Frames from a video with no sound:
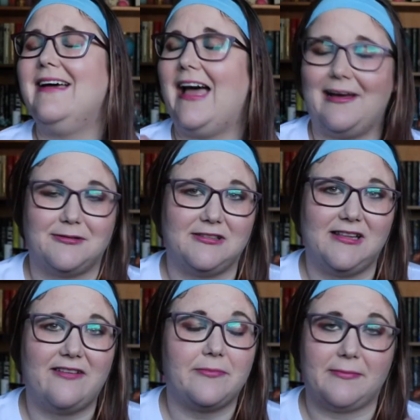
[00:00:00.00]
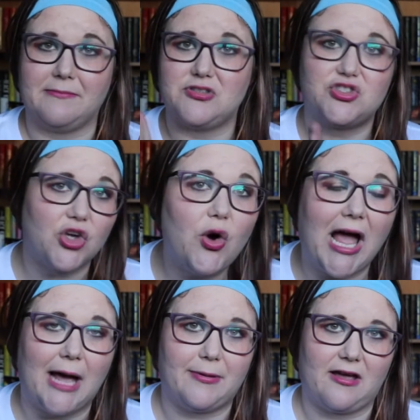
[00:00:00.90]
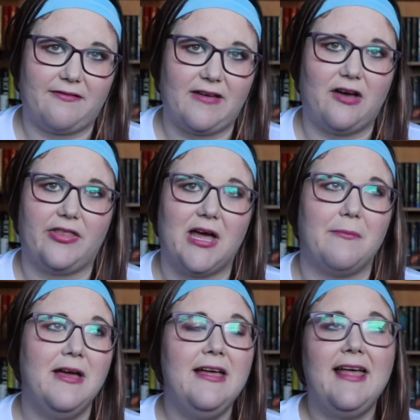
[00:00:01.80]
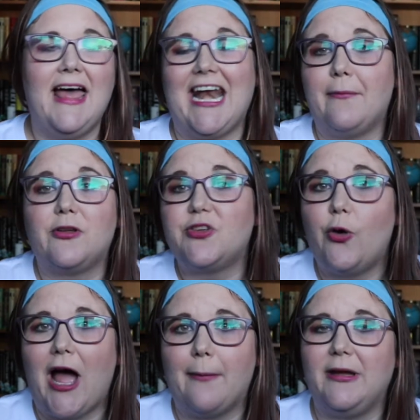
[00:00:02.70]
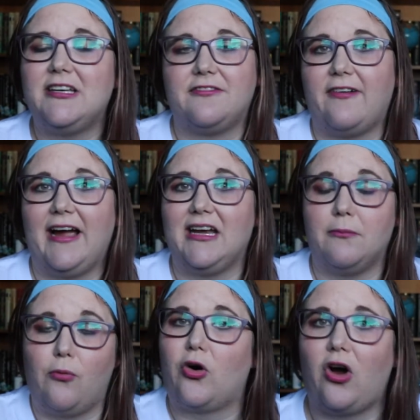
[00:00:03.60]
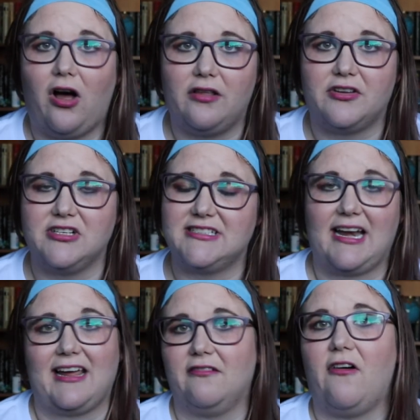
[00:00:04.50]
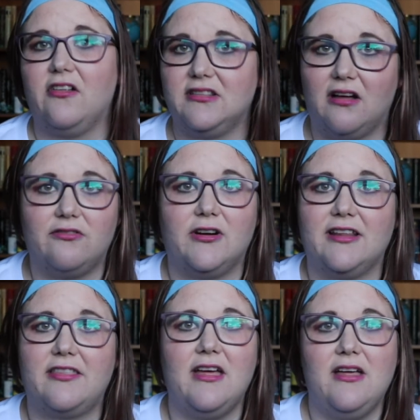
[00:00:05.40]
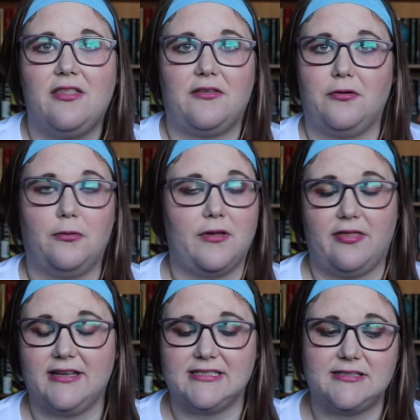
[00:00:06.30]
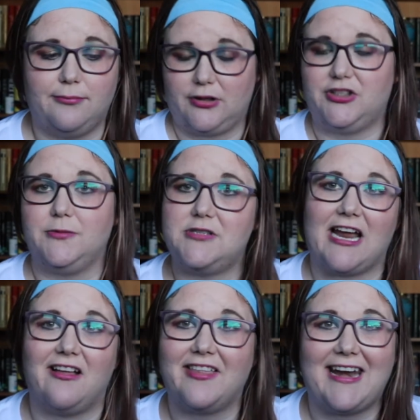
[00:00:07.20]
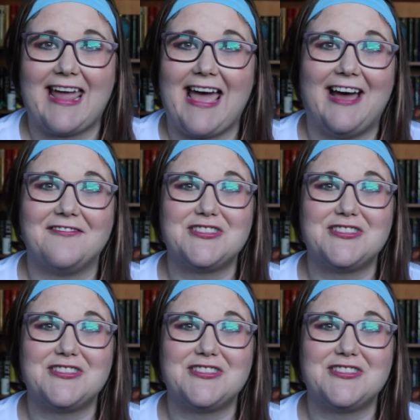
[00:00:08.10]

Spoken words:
I absolutely love them. I'm so happy I found them, and I'm so happy to find more authors that I can fall in love with through this BookTube channel that I have.